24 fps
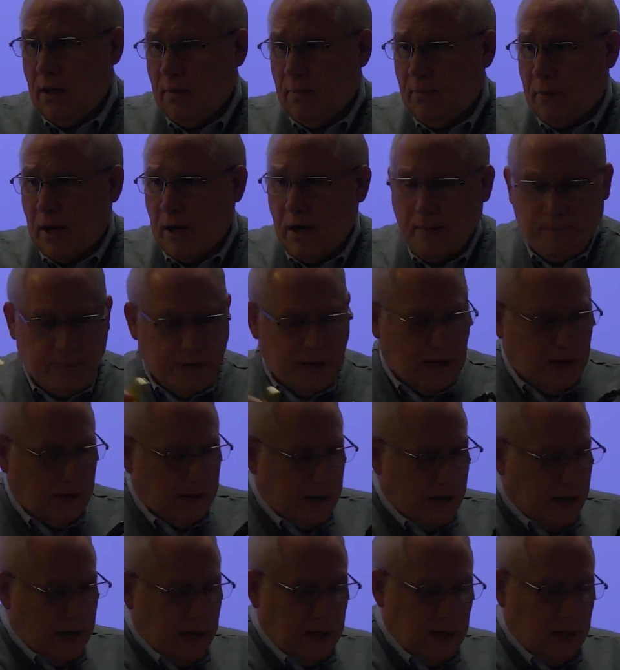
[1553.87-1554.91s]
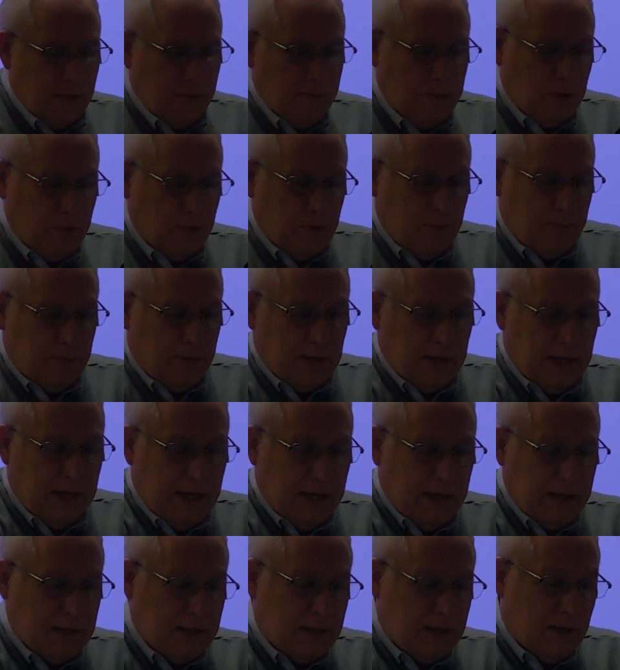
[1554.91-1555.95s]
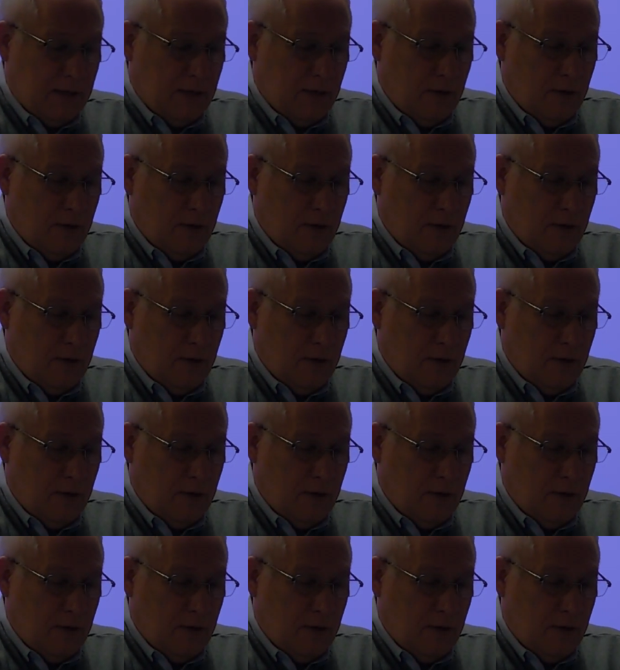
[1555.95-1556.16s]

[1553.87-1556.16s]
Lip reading: pop out and can be replaced